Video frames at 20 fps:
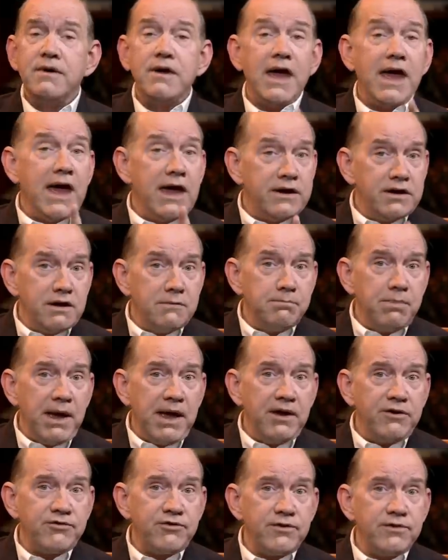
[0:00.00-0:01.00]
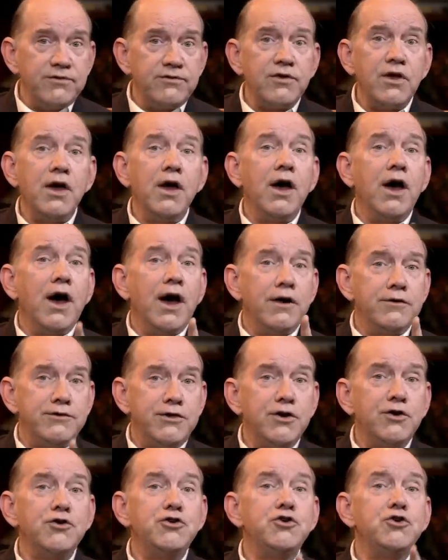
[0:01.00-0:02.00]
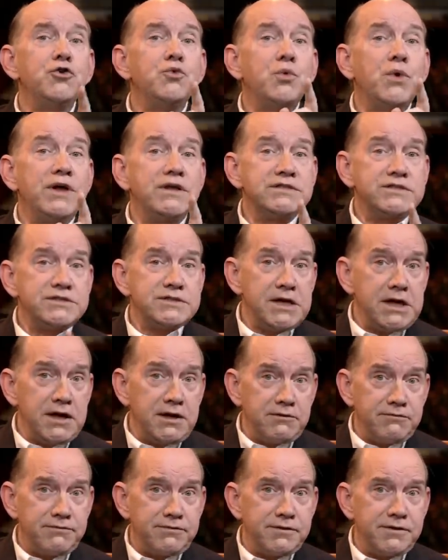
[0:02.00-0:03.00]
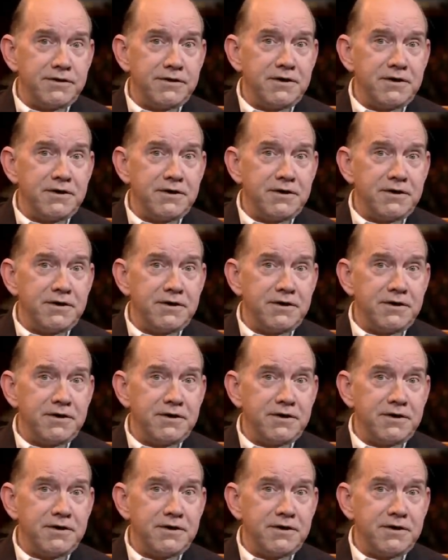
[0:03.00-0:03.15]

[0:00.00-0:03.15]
and in patience until you receive.